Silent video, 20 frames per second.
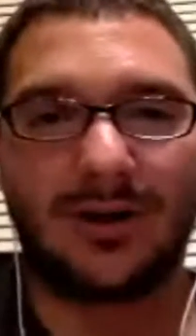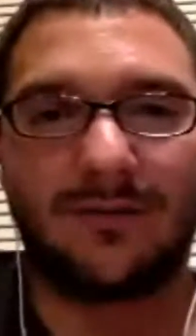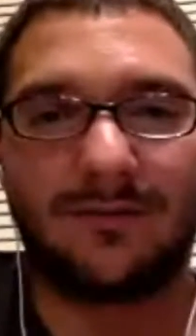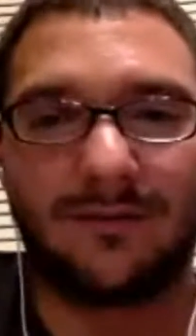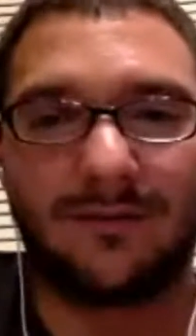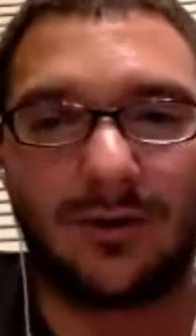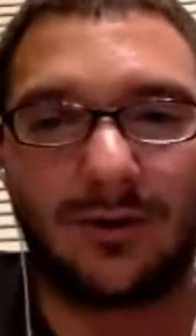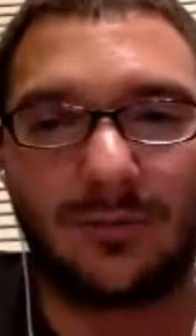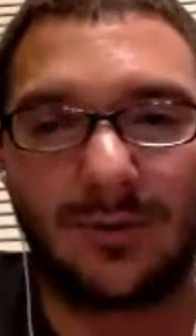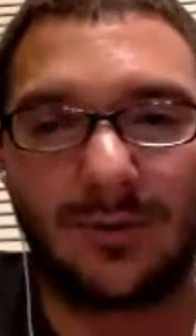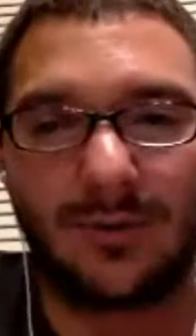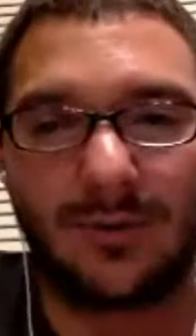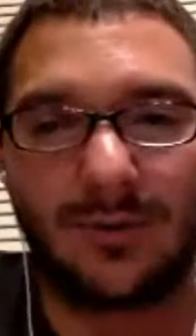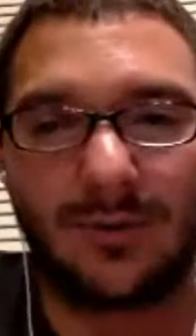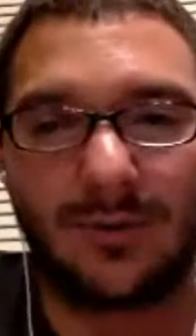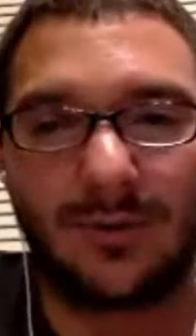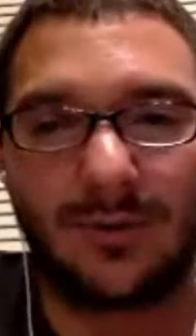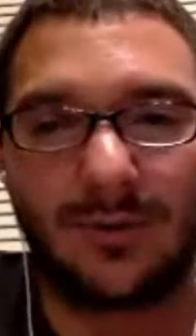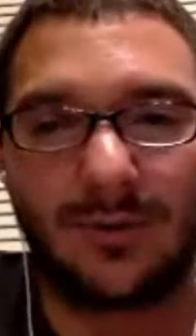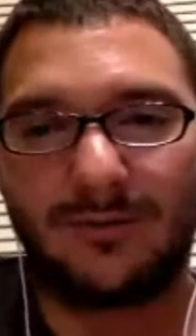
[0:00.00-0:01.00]
trying to
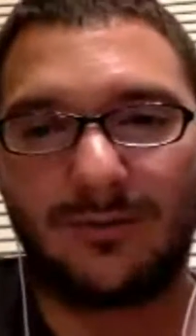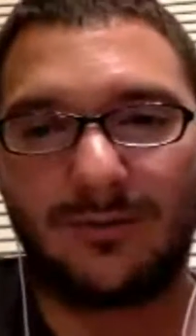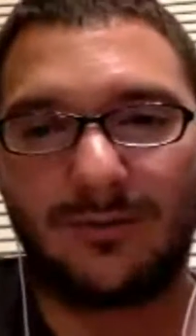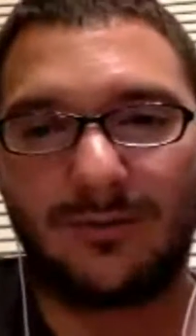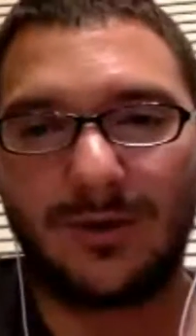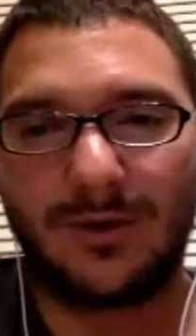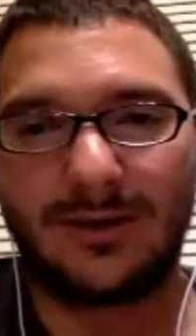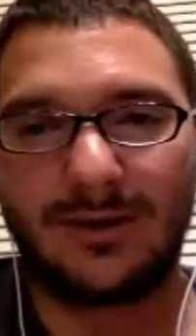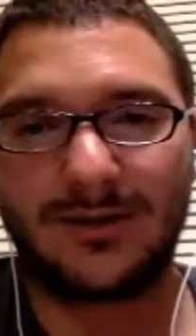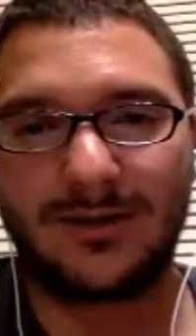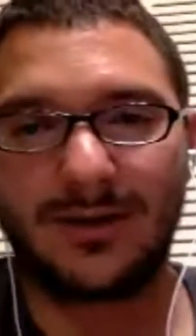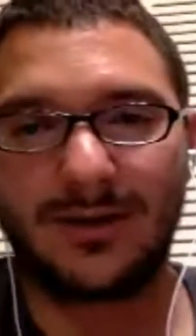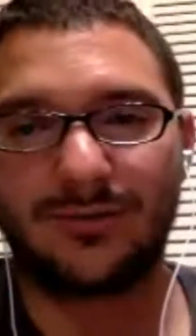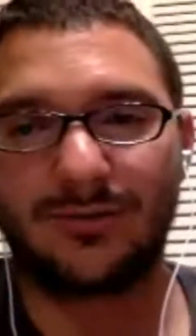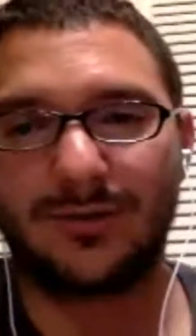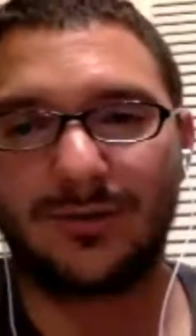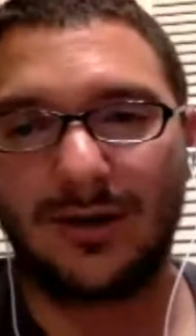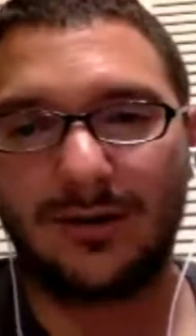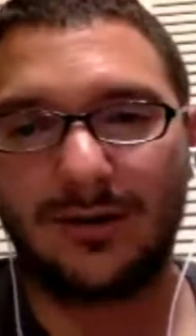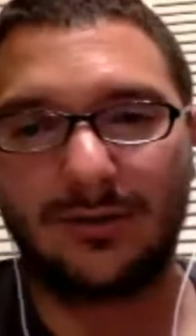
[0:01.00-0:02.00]
confirm those before we
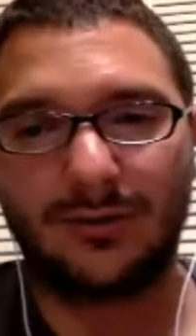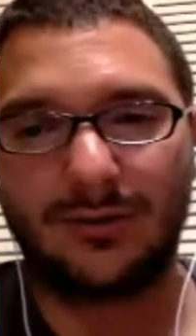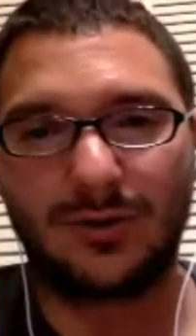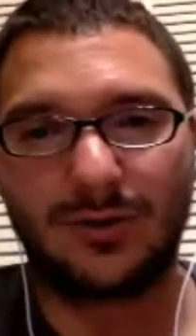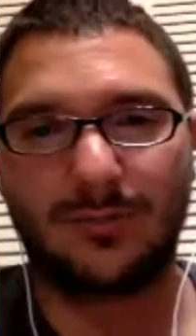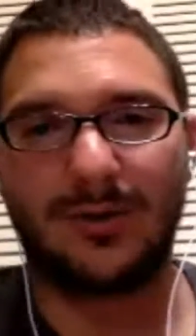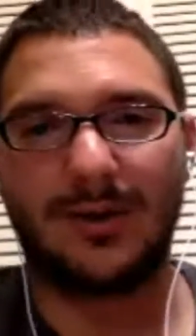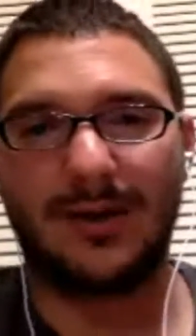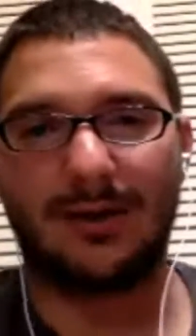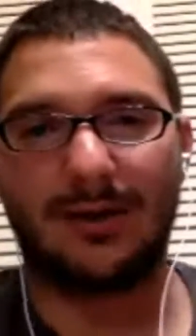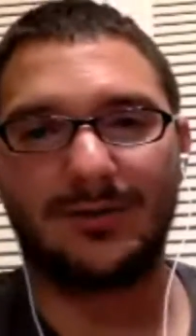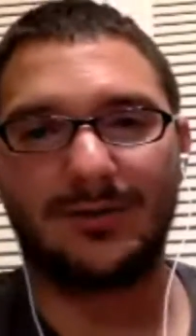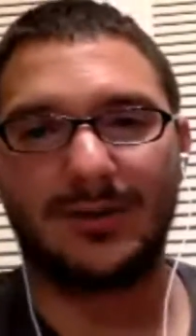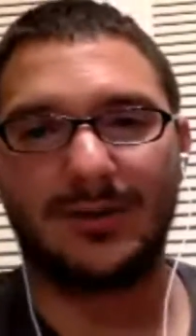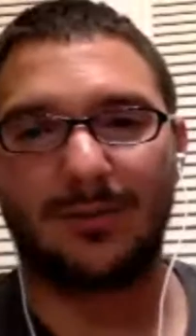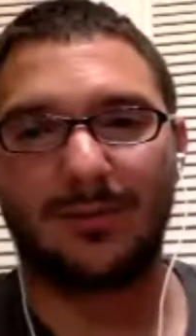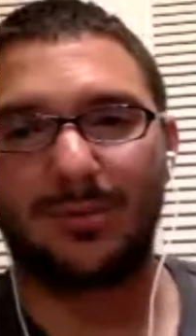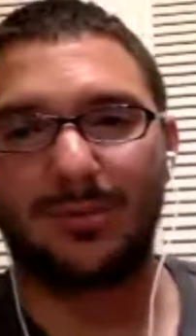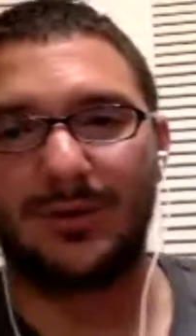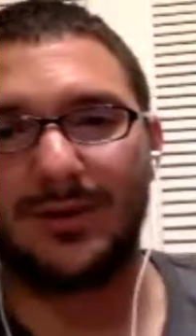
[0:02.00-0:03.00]
get the schedule together. We should
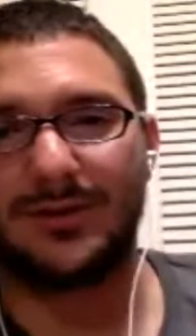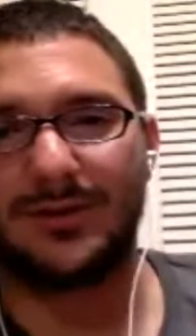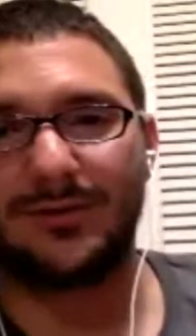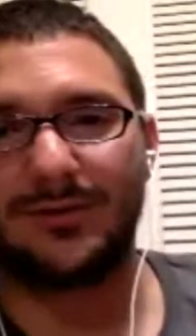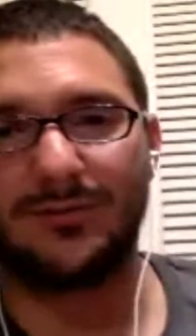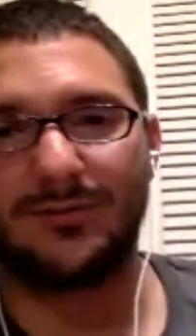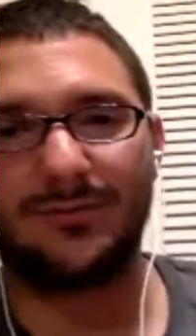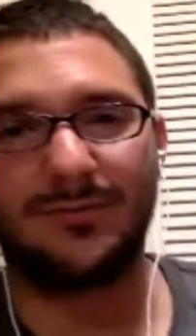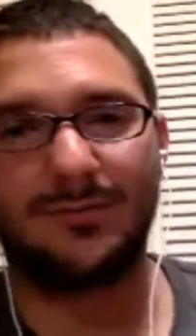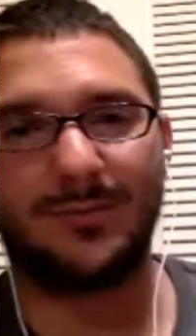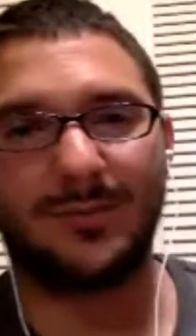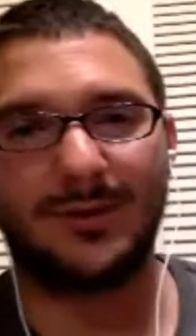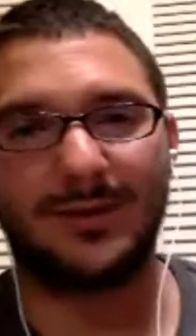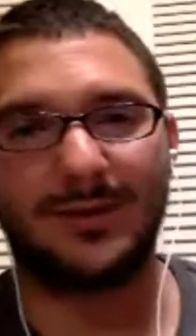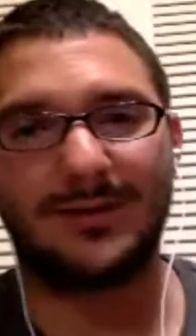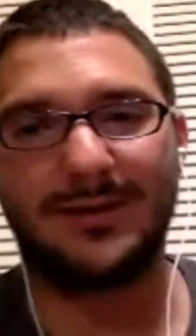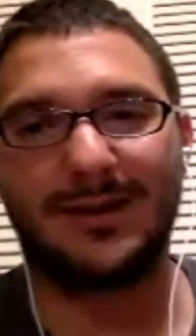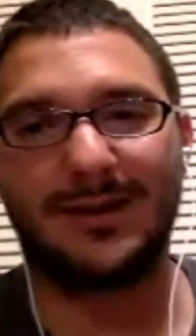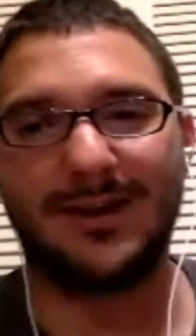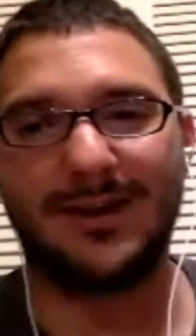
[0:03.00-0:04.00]
be announcing that pretty
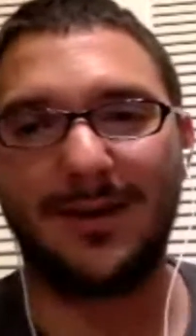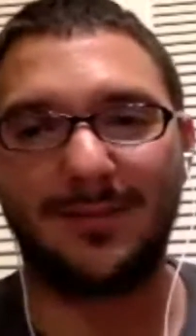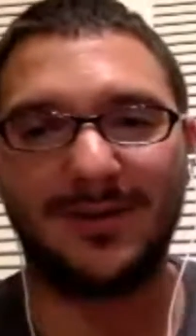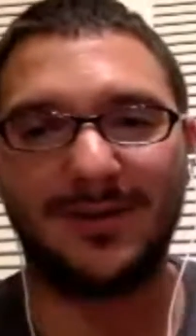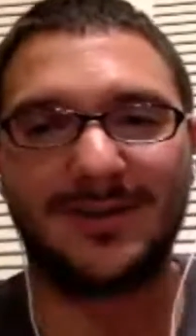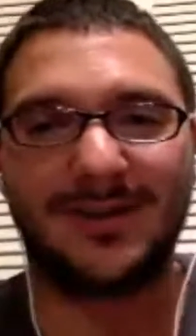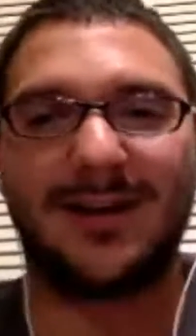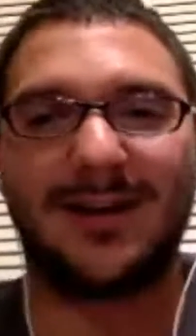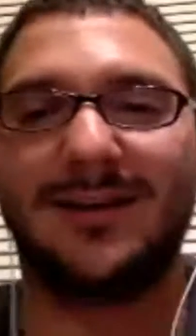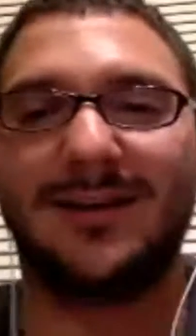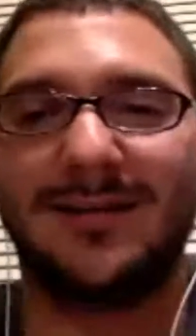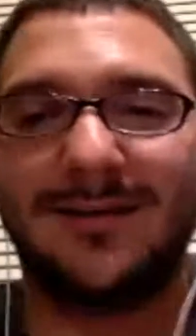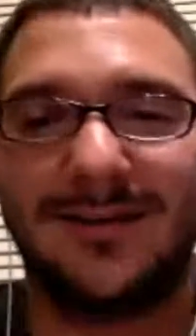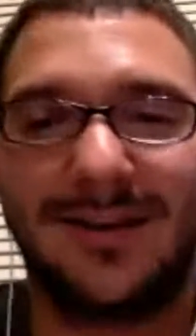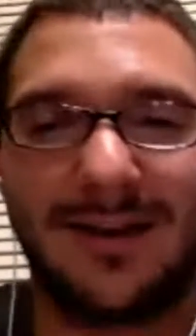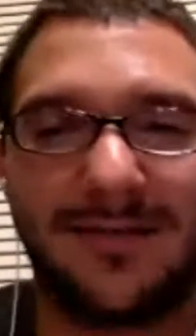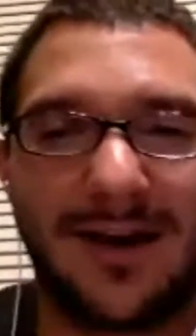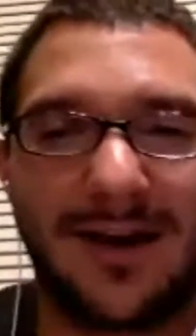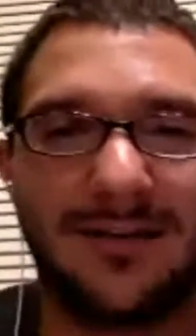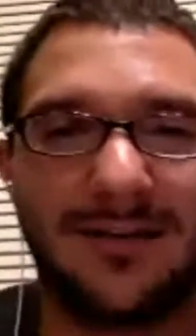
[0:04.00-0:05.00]
soon. But yeah, I'm
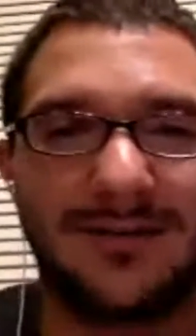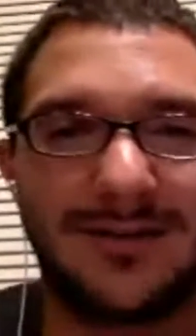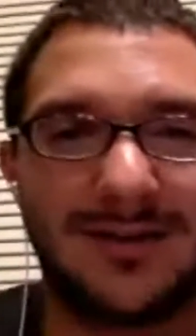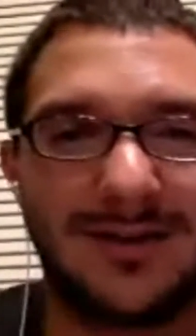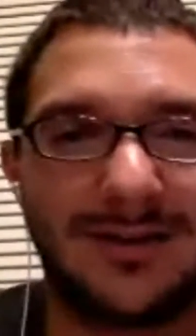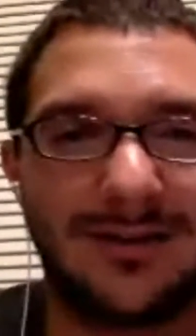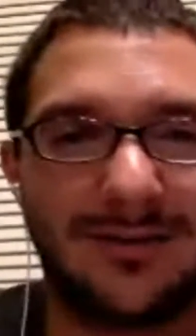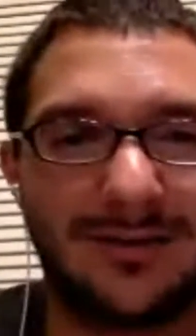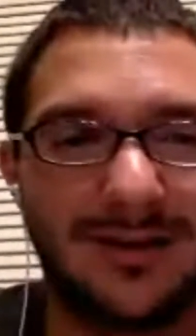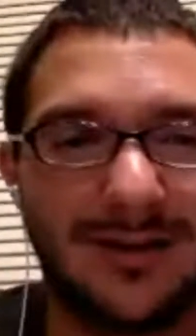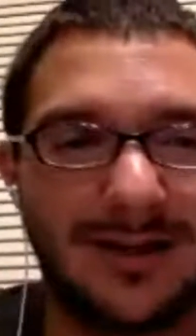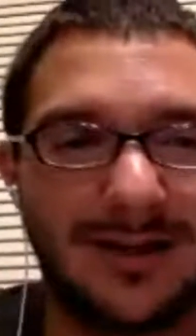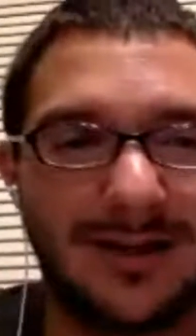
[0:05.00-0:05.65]
excited to have Alice